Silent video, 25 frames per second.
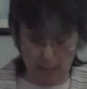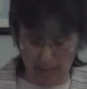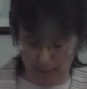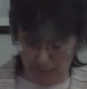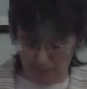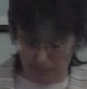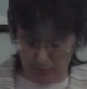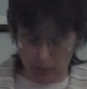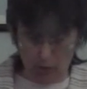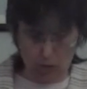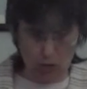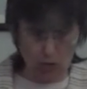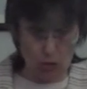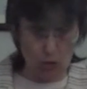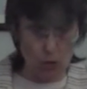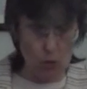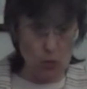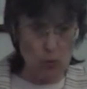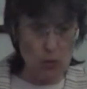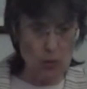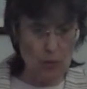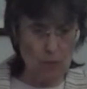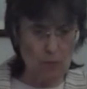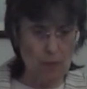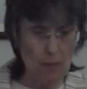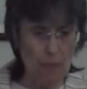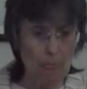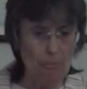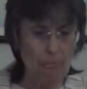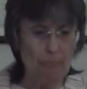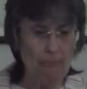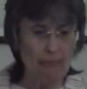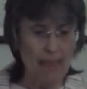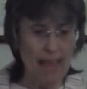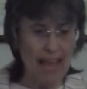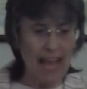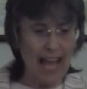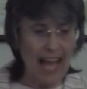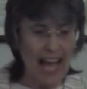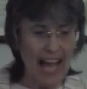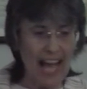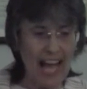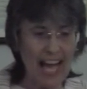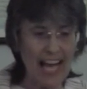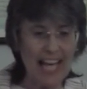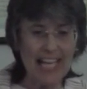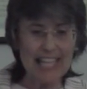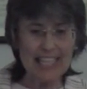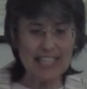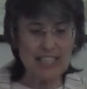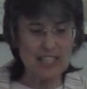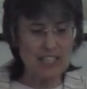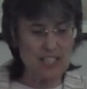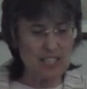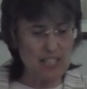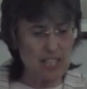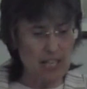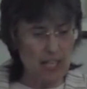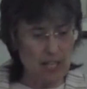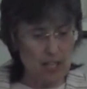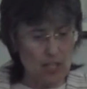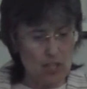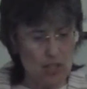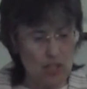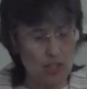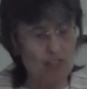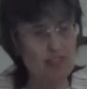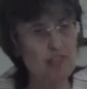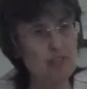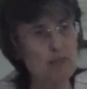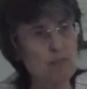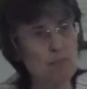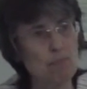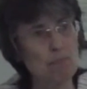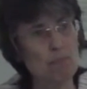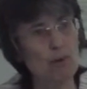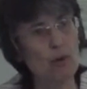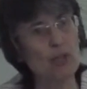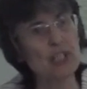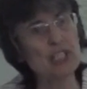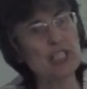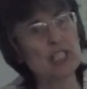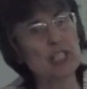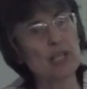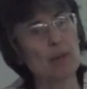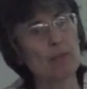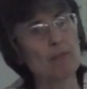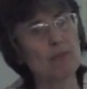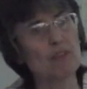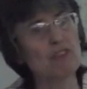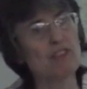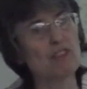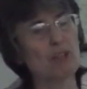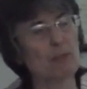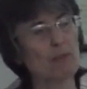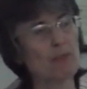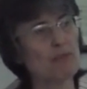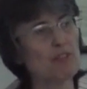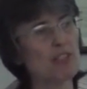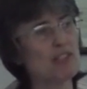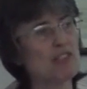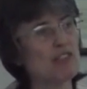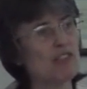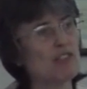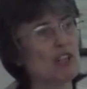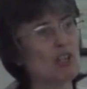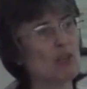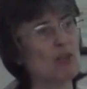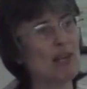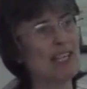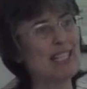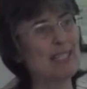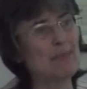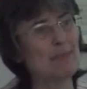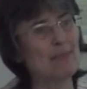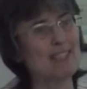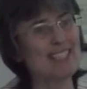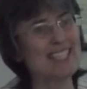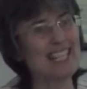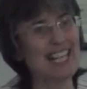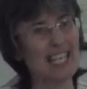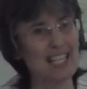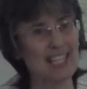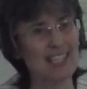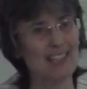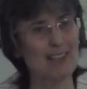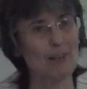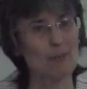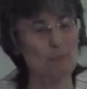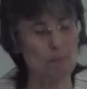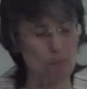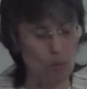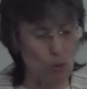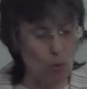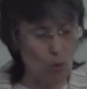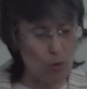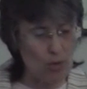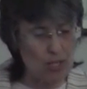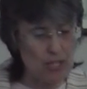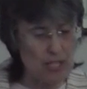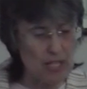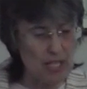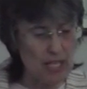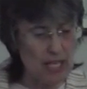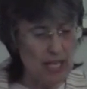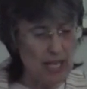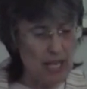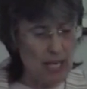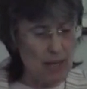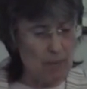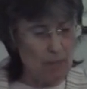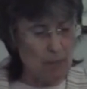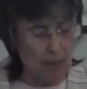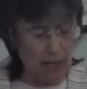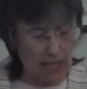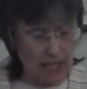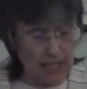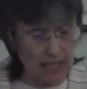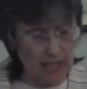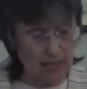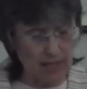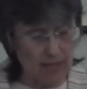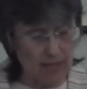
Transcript: of map 2, and just pointing out that some of this has already been taken on board by